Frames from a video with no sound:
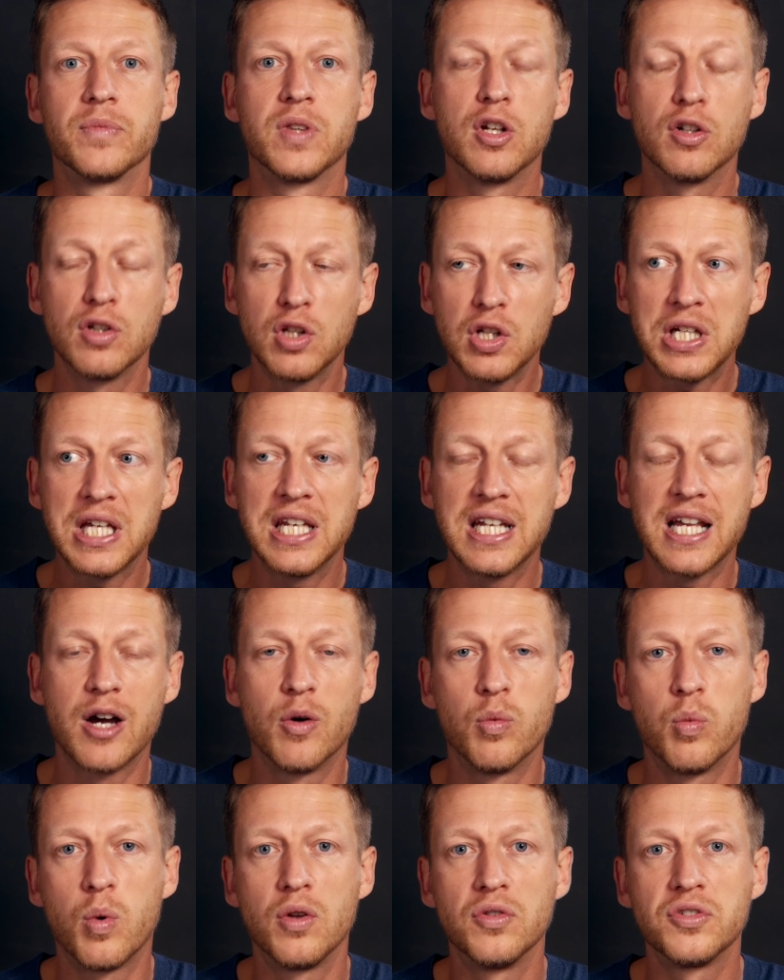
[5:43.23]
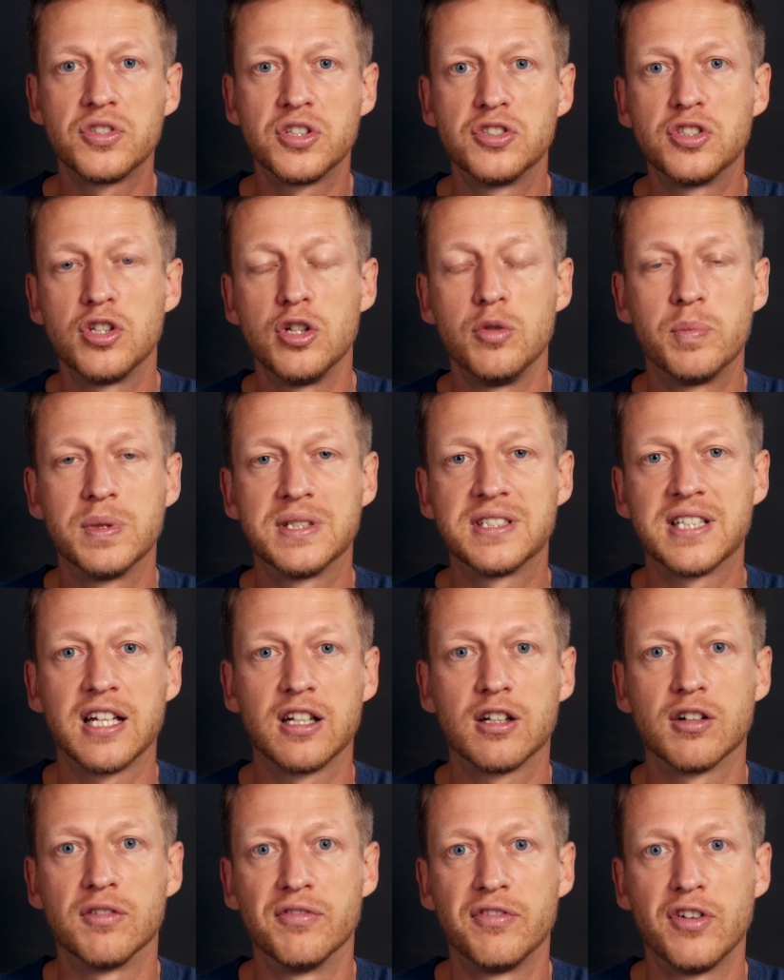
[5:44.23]
you're looking at a 1% to
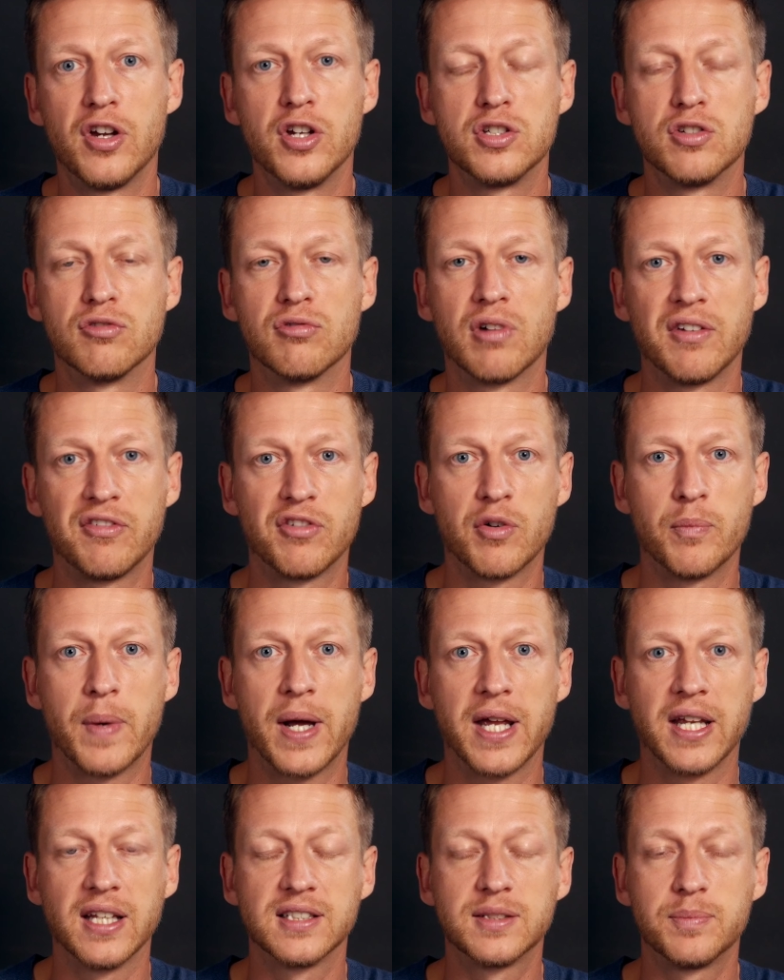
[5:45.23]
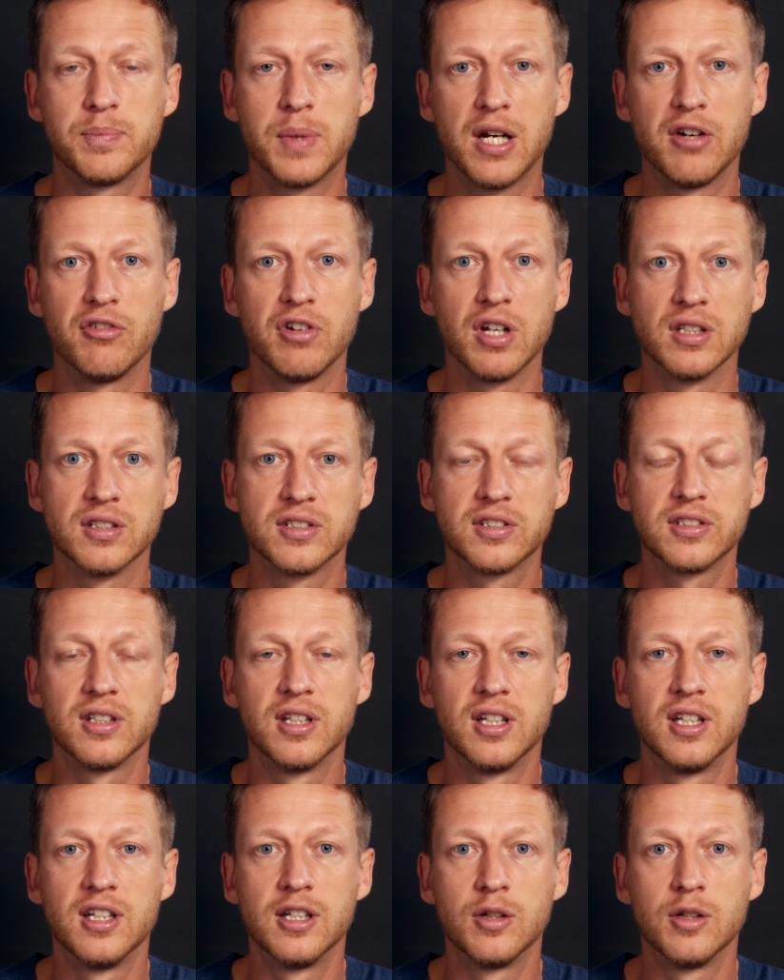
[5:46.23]
2% conversion rate from my experience.